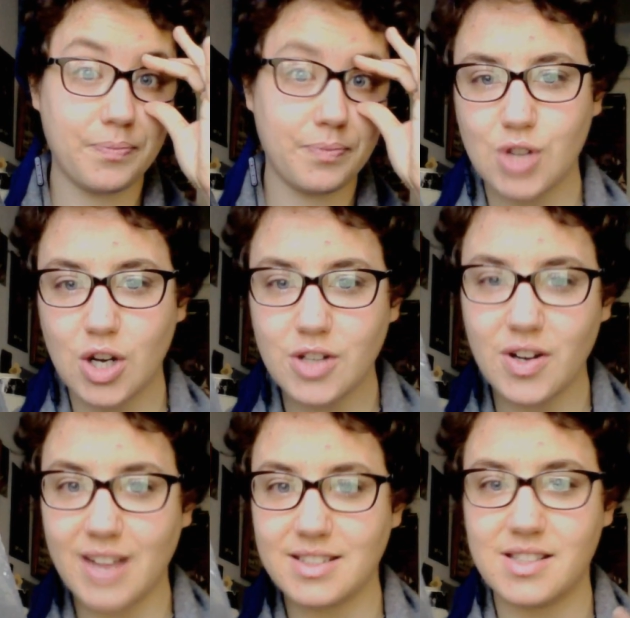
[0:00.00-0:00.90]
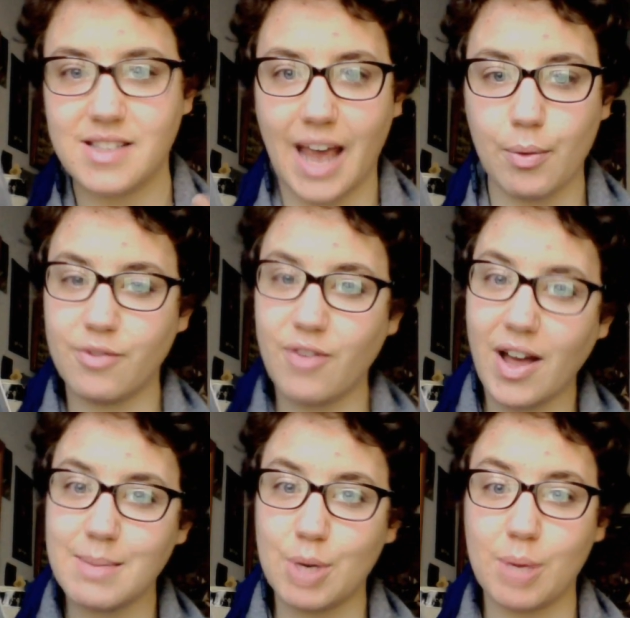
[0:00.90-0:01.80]
So Chaucer asks Gower to
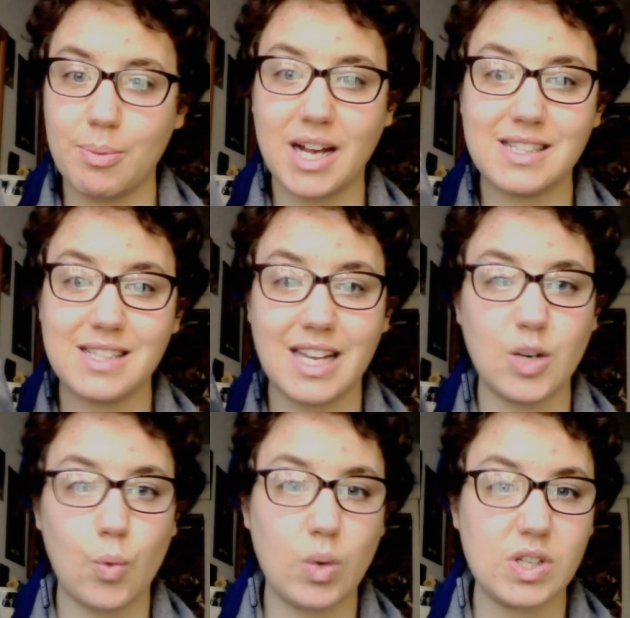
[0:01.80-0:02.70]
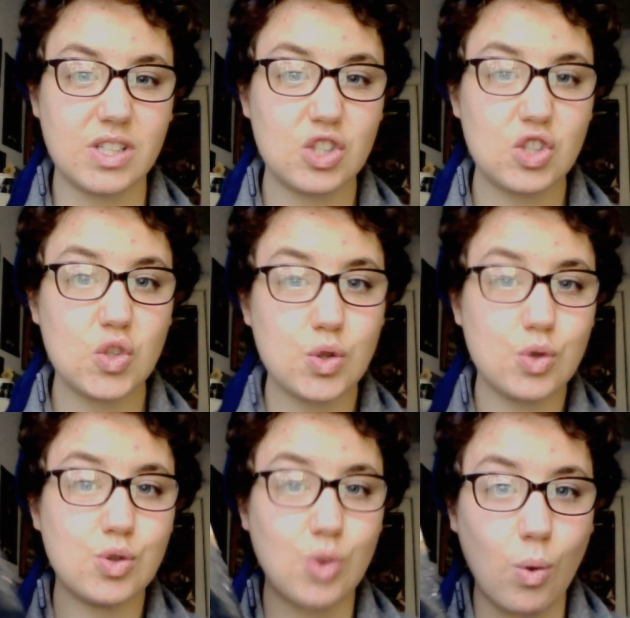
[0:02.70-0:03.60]
find the book because it was
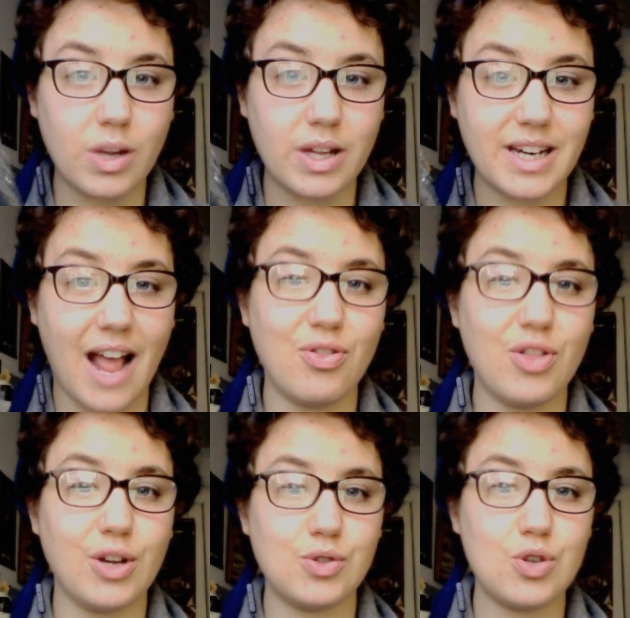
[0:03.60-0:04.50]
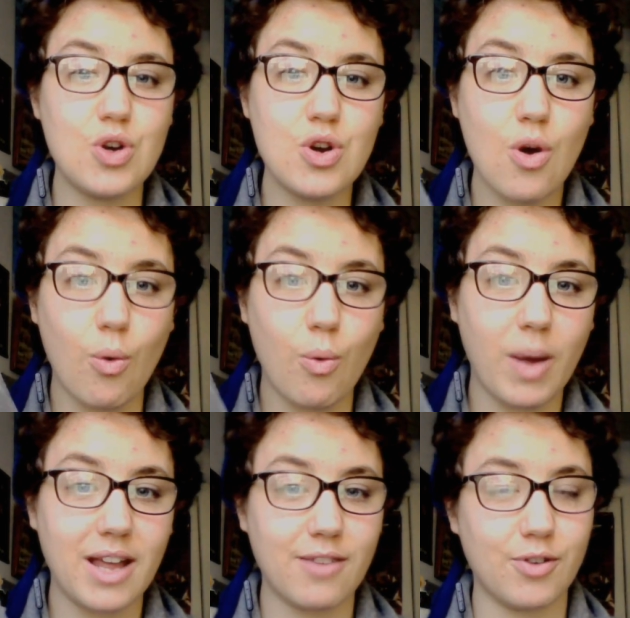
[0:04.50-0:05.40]
stolen, and there's no
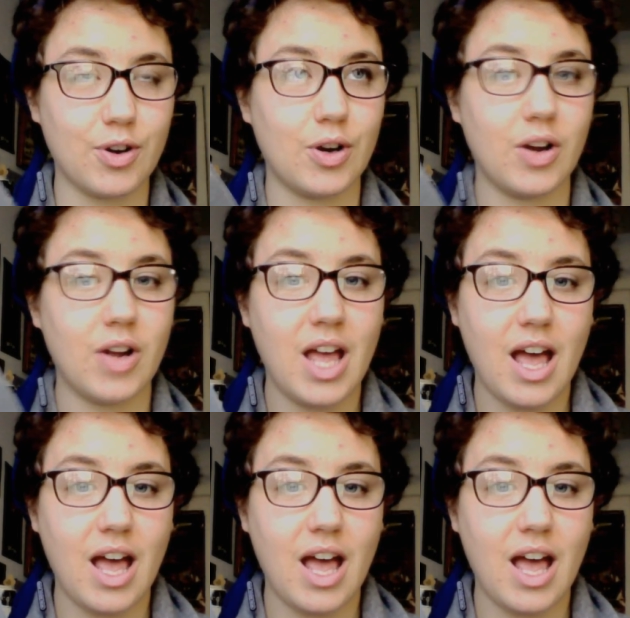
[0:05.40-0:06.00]
way for